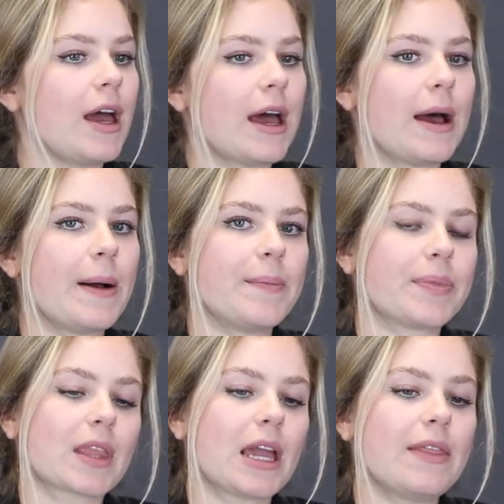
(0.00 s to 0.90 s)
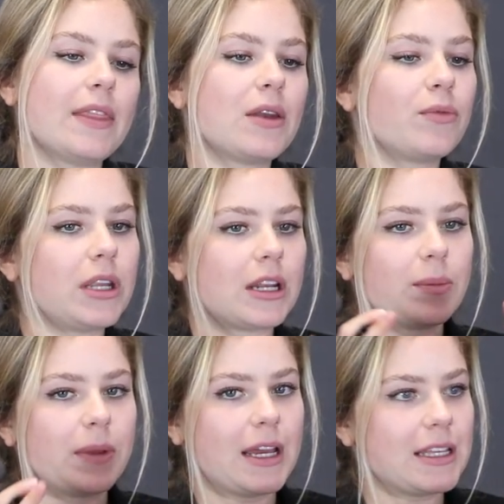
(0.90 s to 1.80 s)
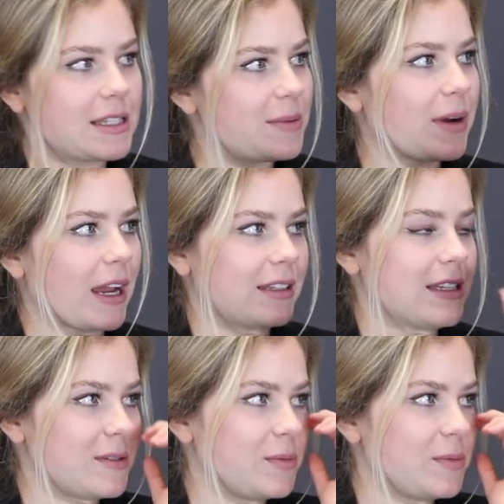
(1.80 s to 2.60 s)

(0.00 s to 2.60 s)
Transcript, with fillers: And then when it applies in practice,